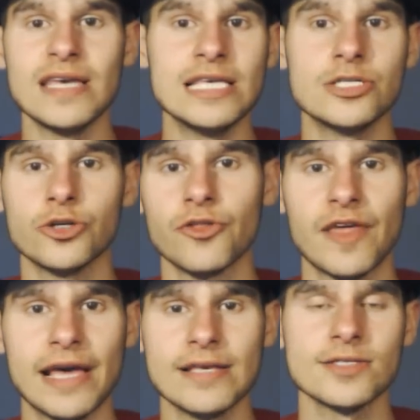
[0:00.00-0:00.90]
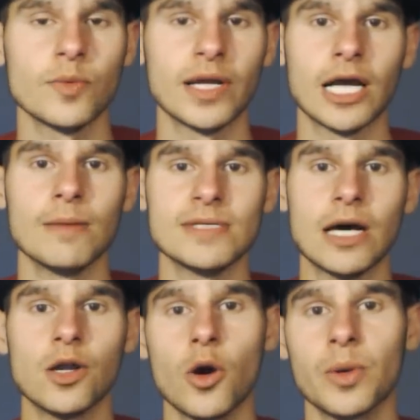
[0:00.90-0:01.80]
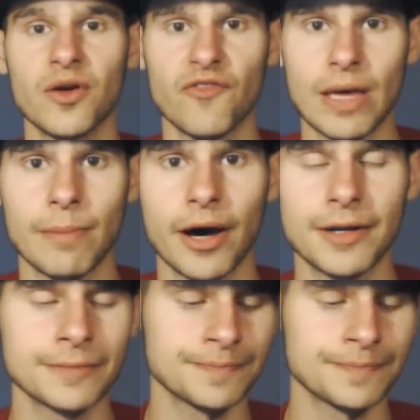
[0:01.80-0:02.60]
easier things when it comes down to owning a vape mod.